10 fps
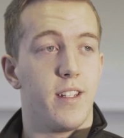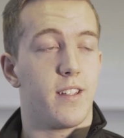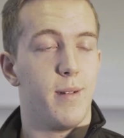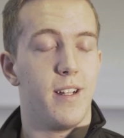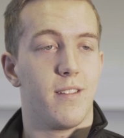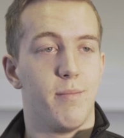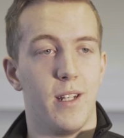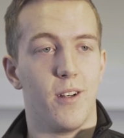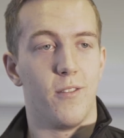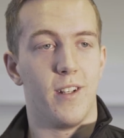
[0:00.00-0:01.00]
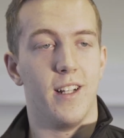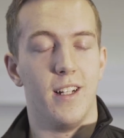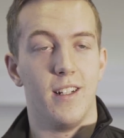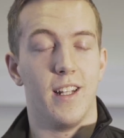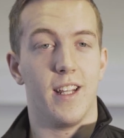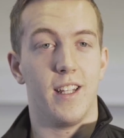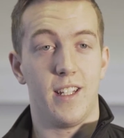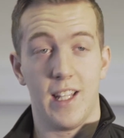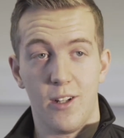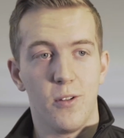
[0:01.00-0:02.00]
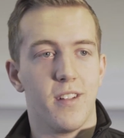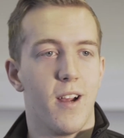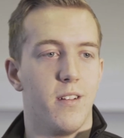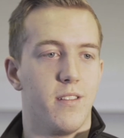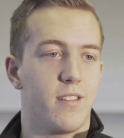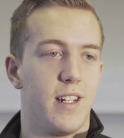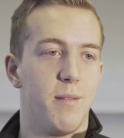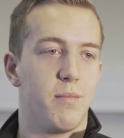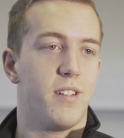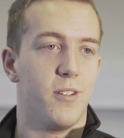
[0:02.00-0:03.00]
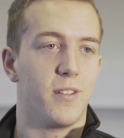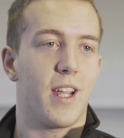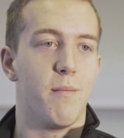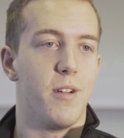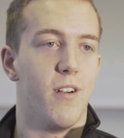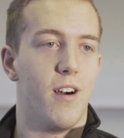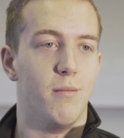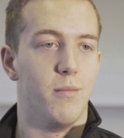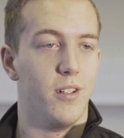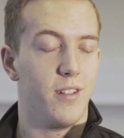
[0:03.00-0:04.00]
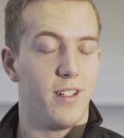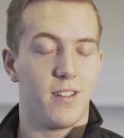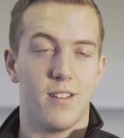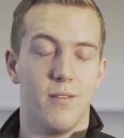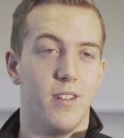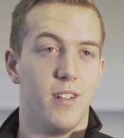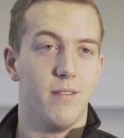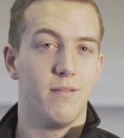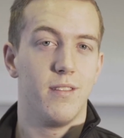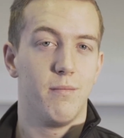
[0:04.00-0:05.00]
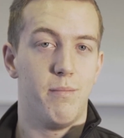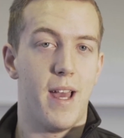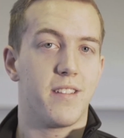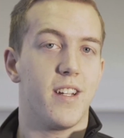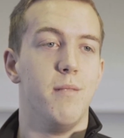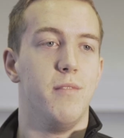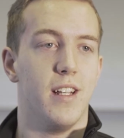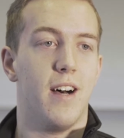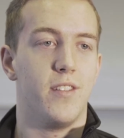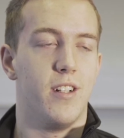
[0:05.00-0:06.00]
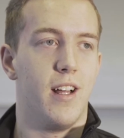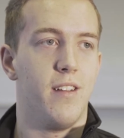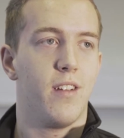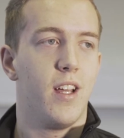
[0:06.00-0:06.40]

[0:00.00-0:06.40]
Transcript: The experience has been unreal. Like, you lose hours of sleep, don't get me wrong, but it's some of the best times you'll have in your life.